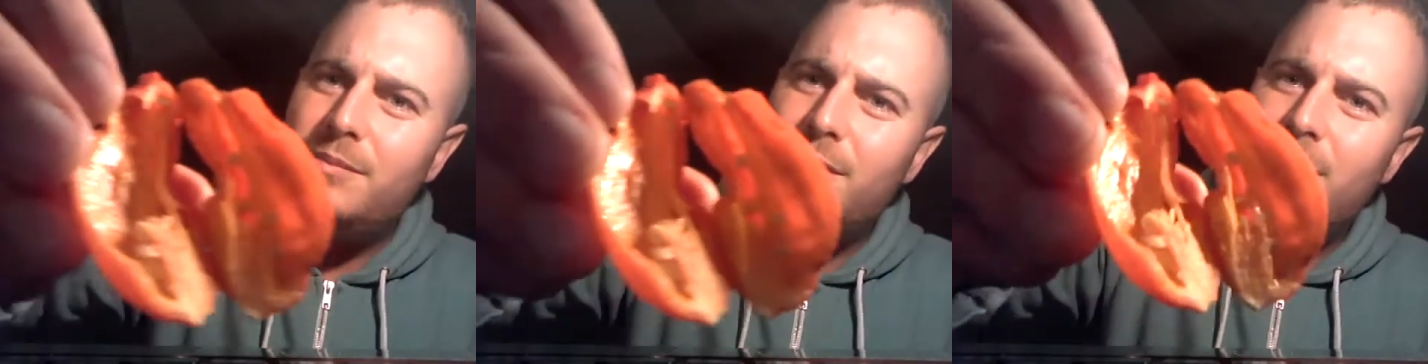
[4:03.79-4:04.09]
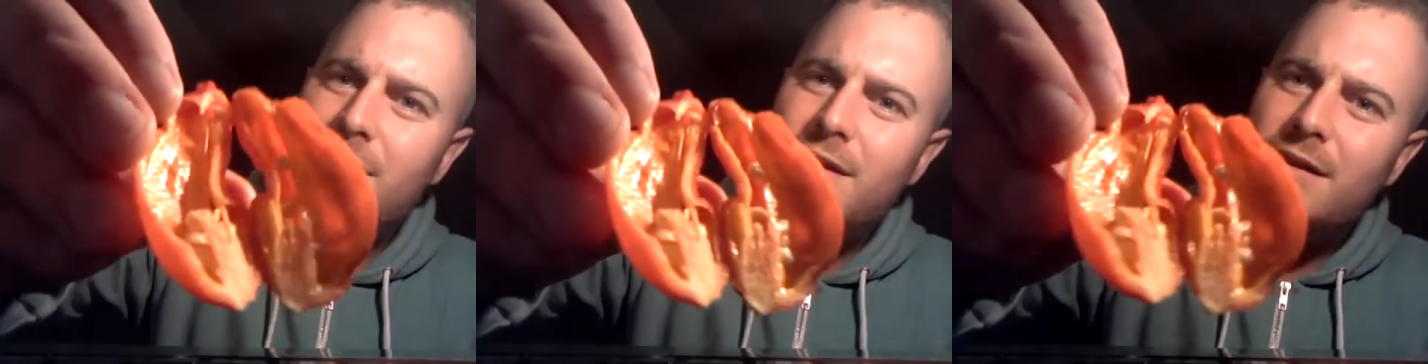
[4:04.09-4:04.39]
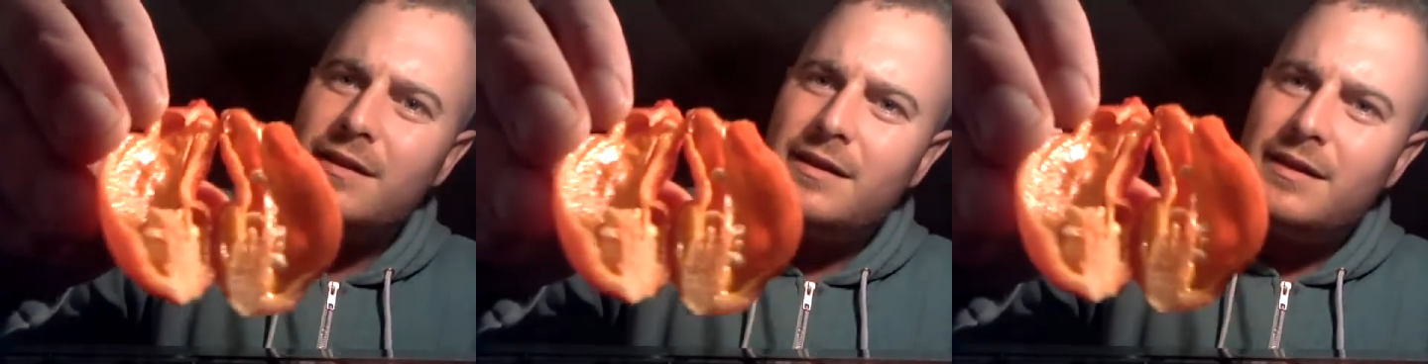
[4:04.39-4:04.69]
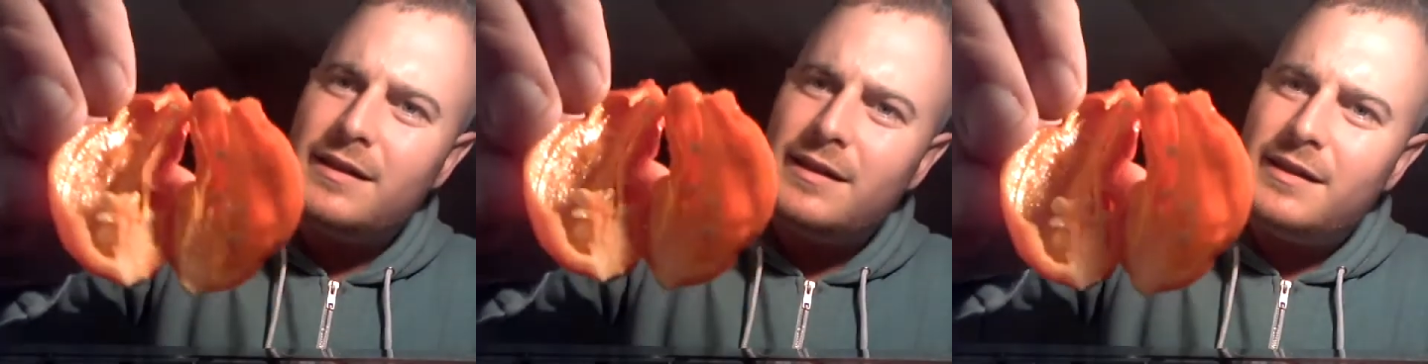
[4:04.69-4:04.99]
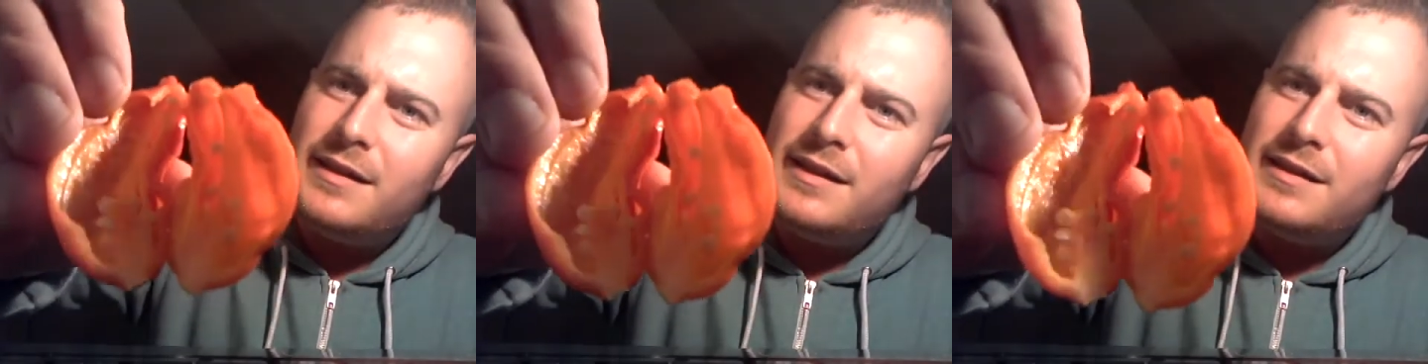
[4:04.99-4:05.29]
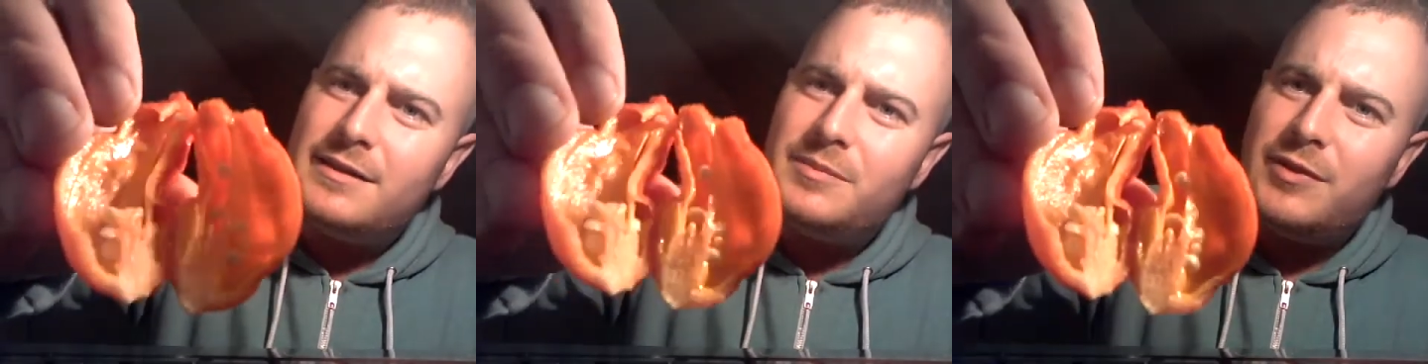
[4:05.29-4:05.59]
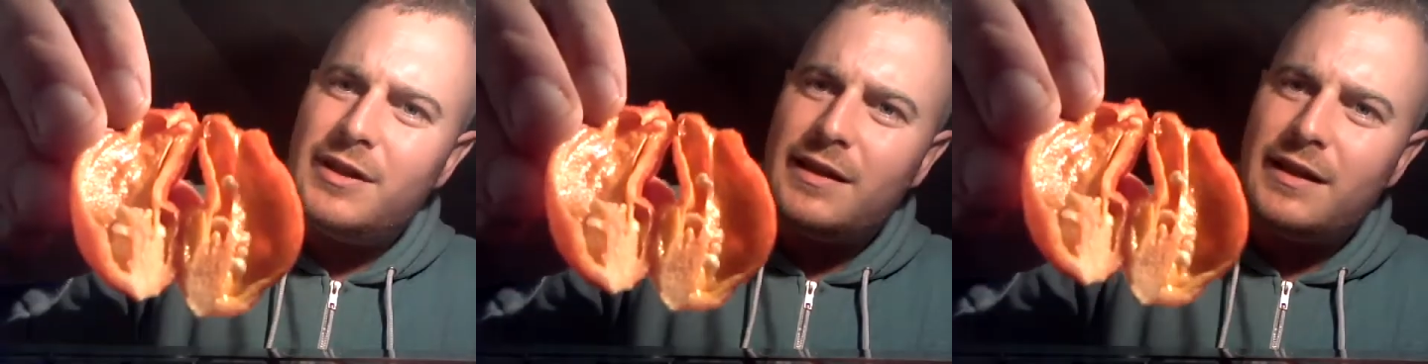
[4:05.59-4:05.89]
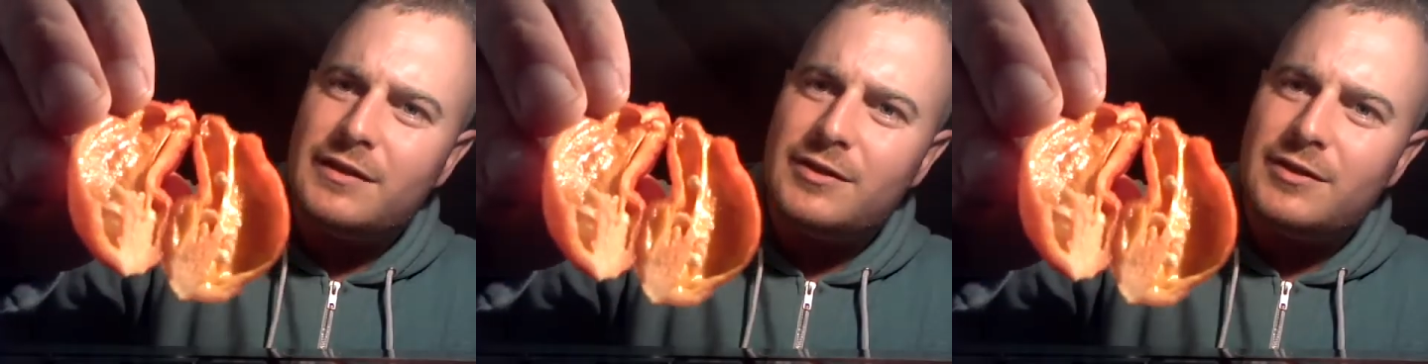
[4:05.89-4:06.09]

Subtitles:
But it is a really nice